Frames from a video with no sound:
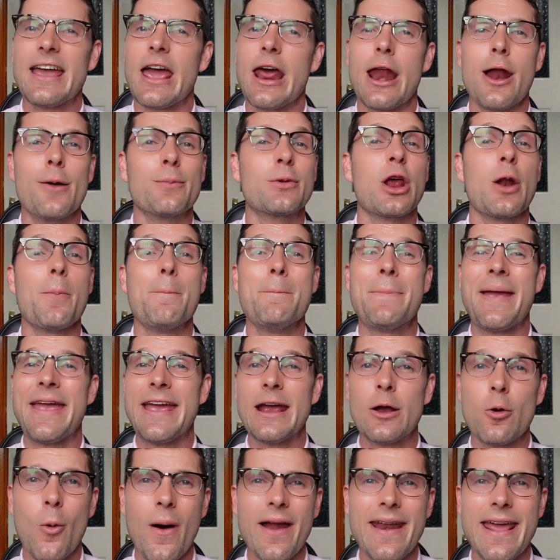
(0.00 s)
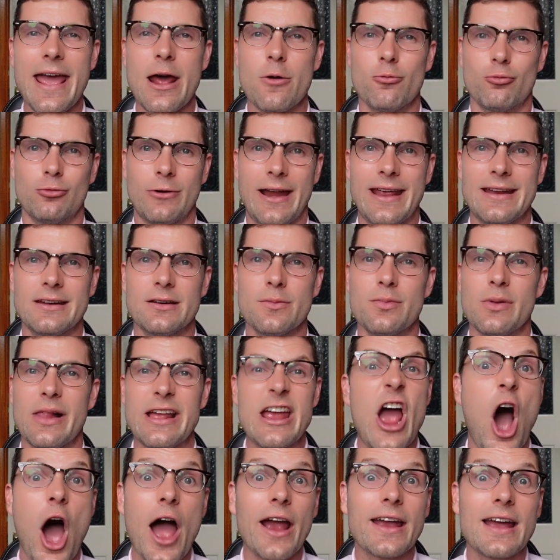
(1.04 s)
and I'm gonna pick one out randomly.
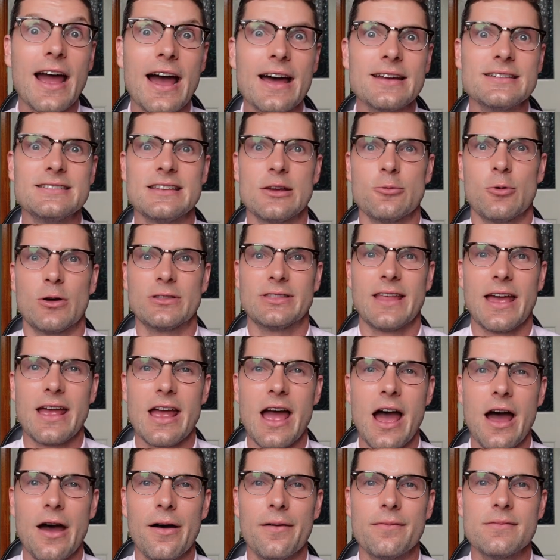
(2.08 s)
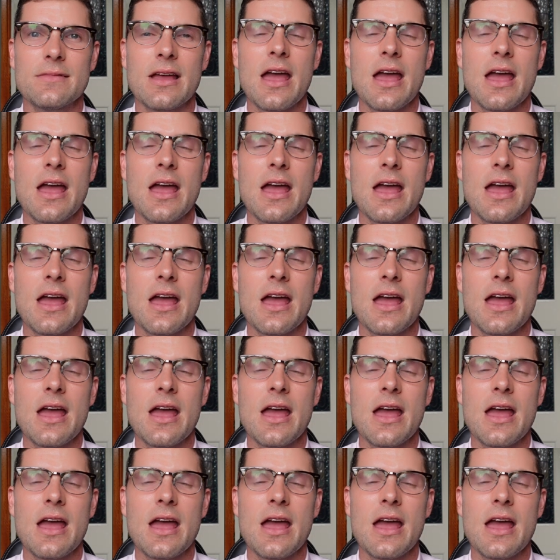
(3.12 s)
I can't see what they are.